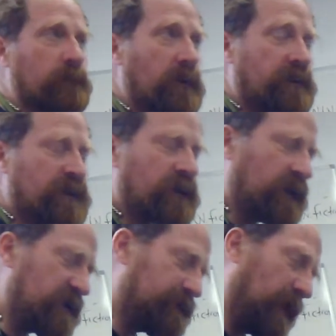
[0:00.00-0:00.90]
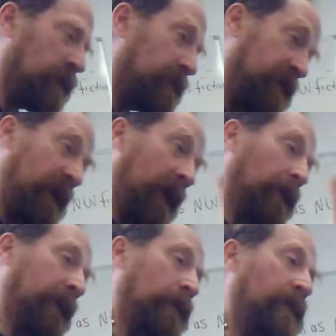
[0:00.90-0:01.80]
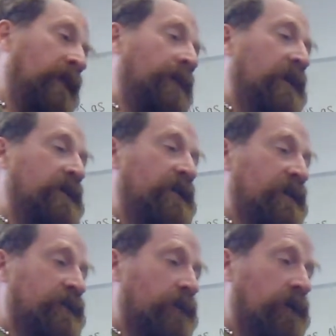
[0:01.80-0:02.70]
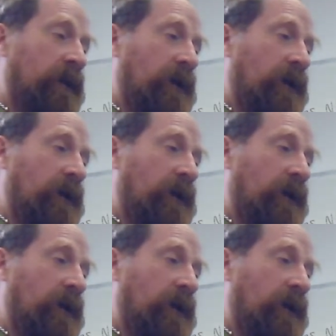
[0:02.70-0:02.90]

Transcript: internalised power, but now they were becoming international